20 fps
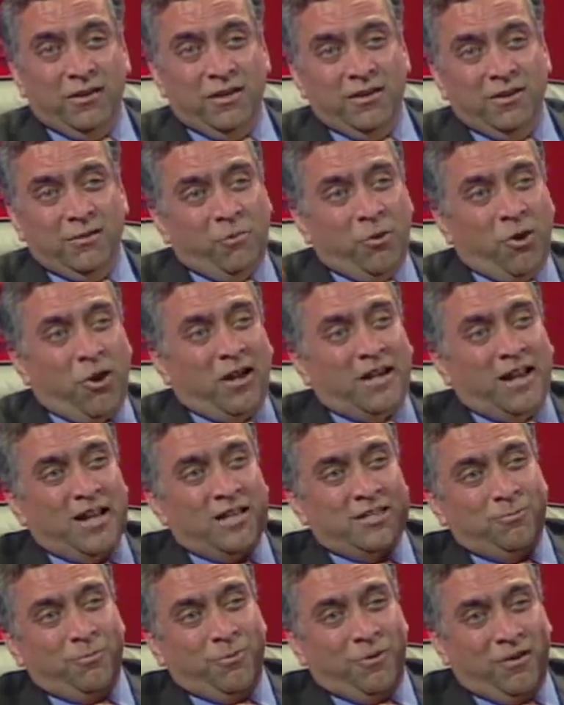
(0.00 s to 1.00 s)
In the
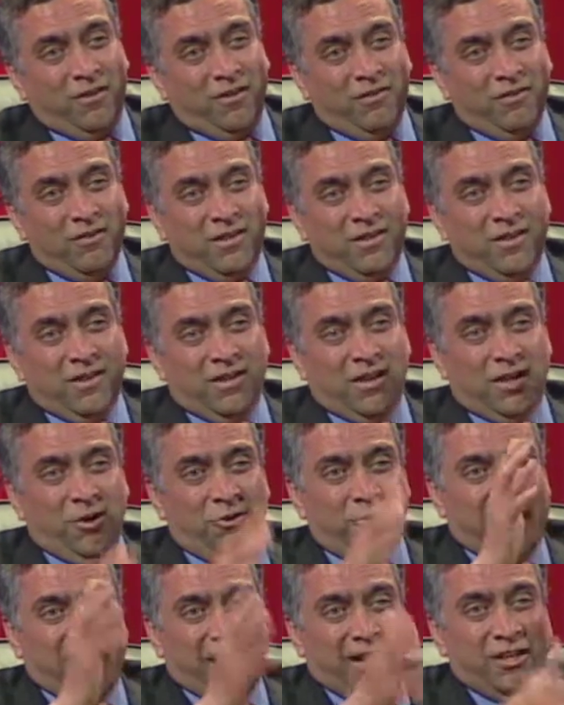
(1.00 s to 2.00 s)
broadcast model,
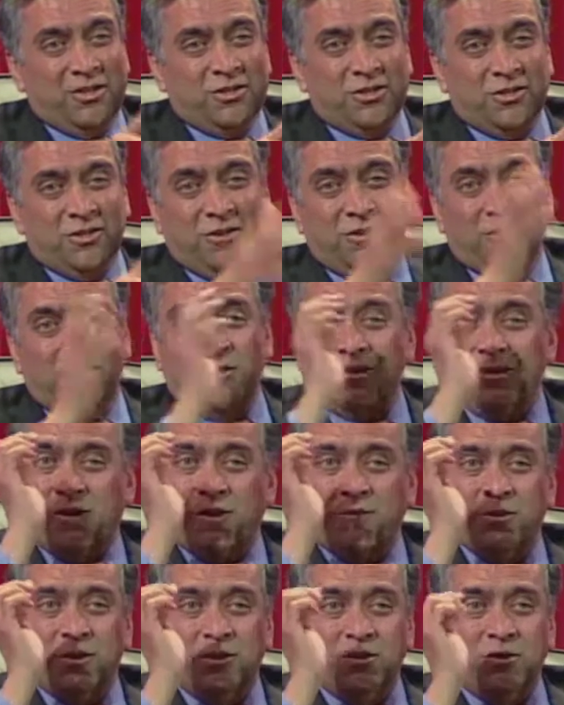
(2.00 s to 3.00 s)
the editor
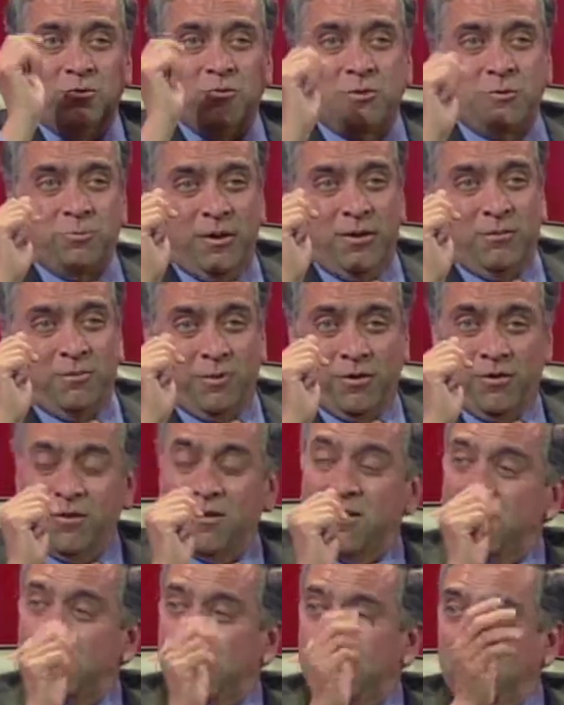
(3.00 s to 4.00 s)
of the newspaper
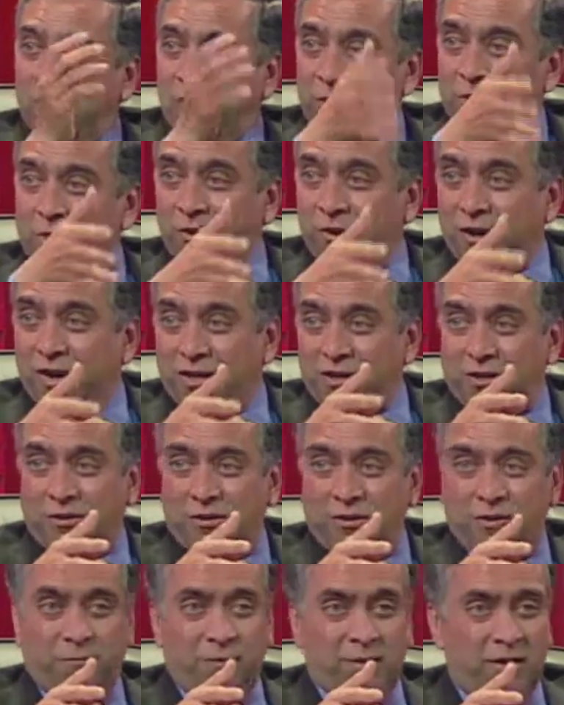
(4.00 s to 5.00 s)
or the director
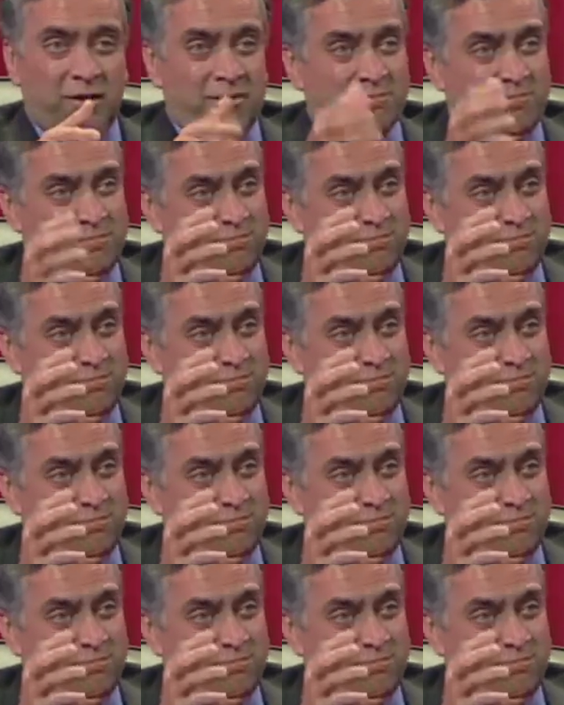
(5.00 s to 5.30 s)
of a